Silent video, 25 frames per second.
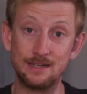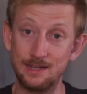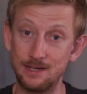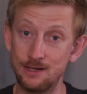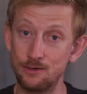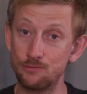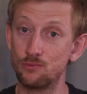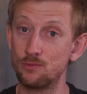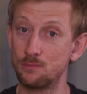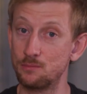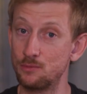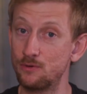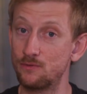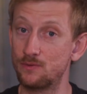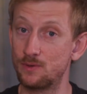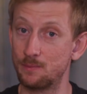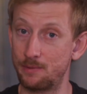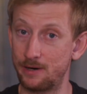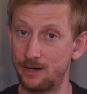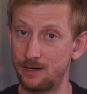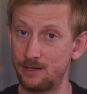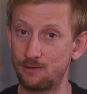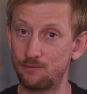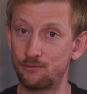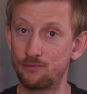did remove the
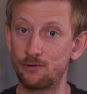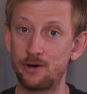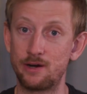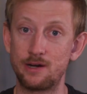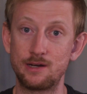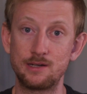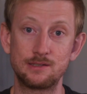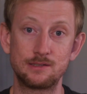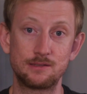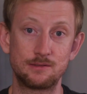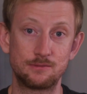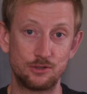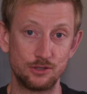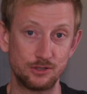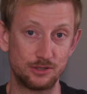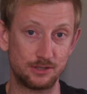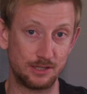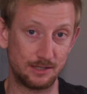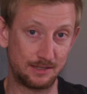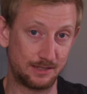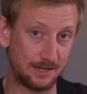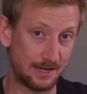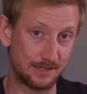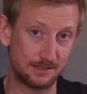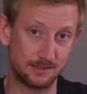binding phrase just
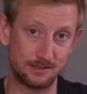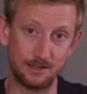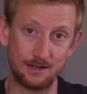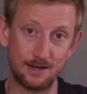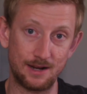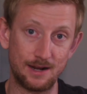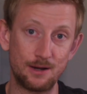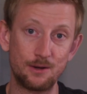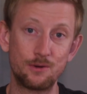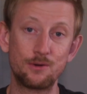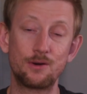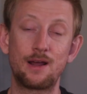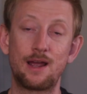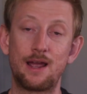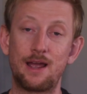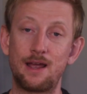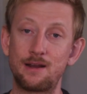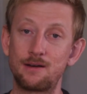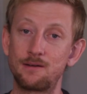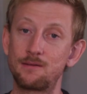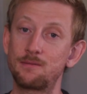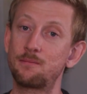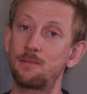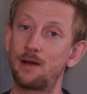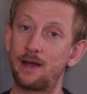to test it out,
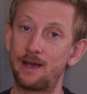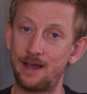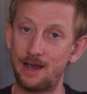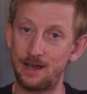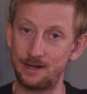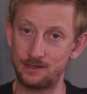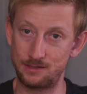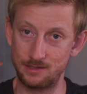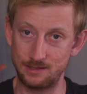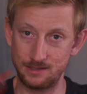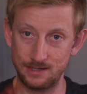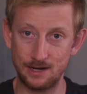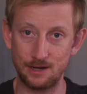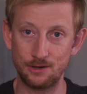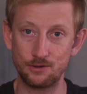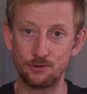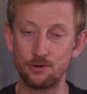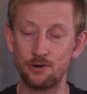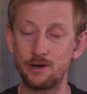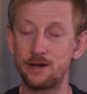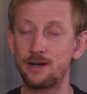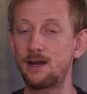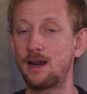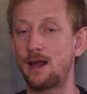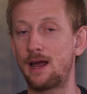and I had to
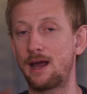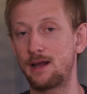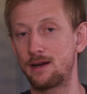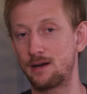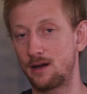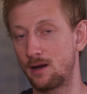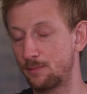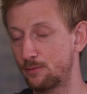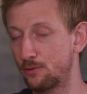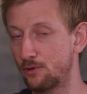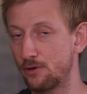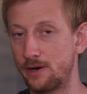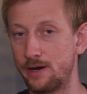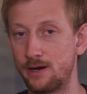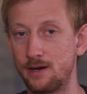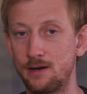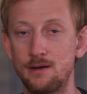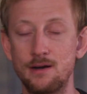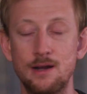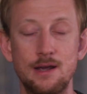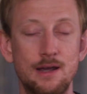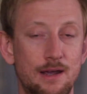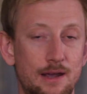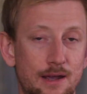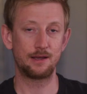downgrade and
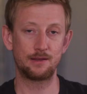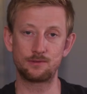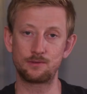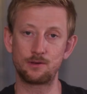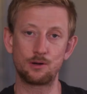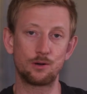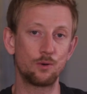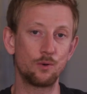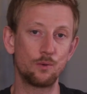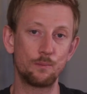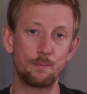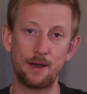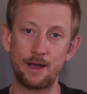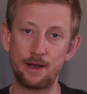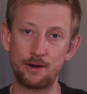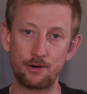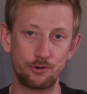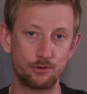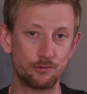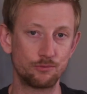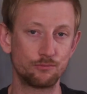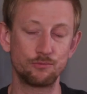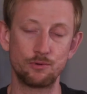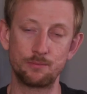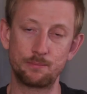upgrade and the whole
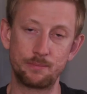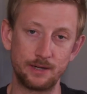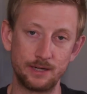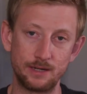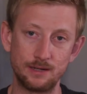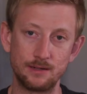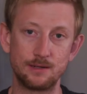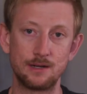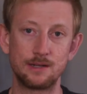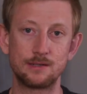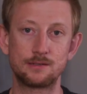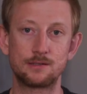pattern repeated